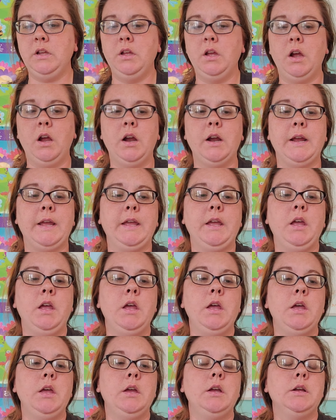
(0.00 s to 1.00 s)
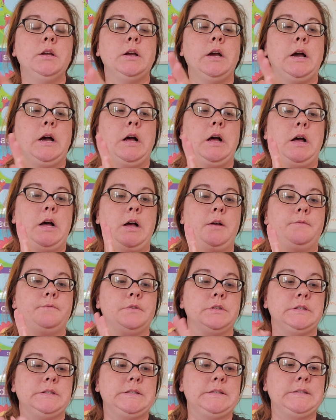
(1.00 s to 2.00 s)
All right.
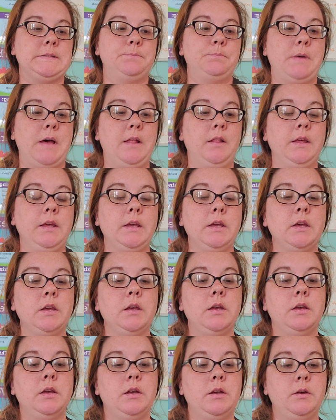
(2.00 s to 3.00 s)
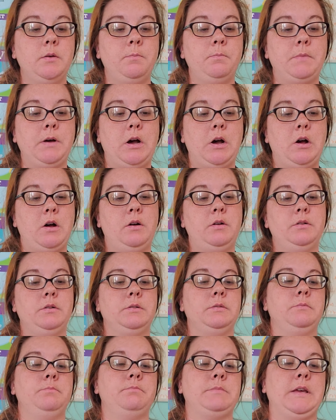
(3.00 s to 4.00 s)
For spelling,
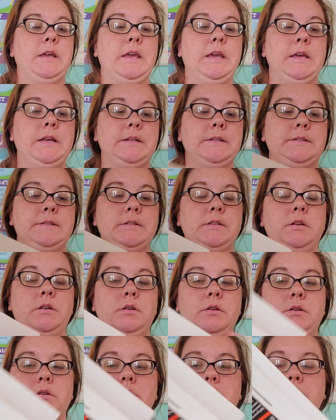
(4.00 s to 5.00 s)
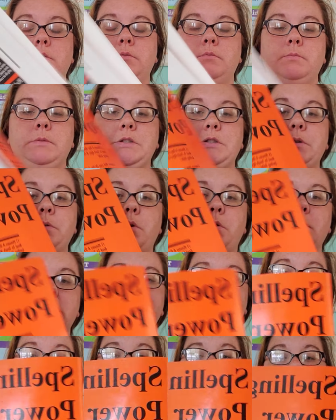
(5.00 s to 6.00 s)
my kids, my two
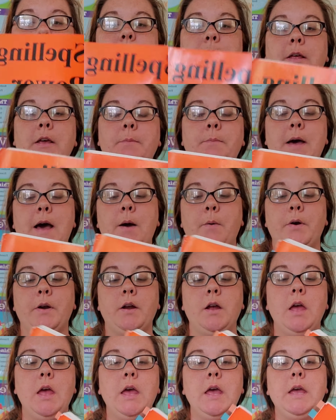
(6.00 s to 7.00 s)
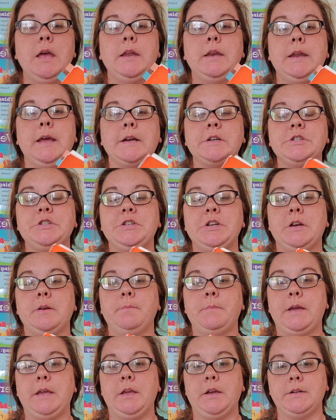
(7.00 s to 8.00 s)
oldest use Spelling Power. Next year,
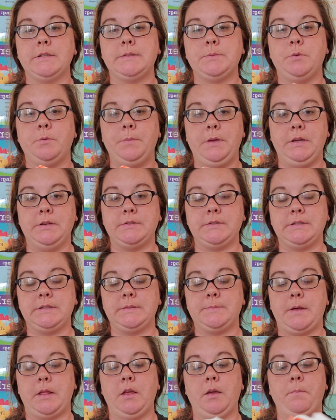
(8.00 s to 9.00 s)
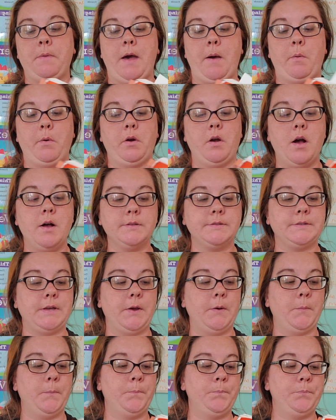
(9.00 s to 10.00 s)
my youngest will be using Spelling Power also.